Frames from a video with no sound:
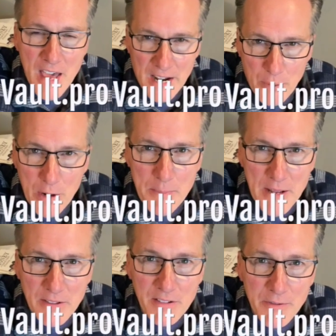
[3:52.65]
and I want to
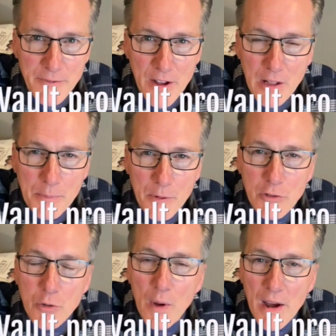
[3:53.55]
make this available
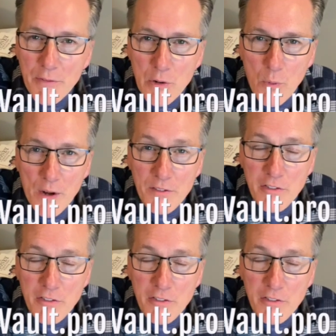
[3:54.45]
to everyone.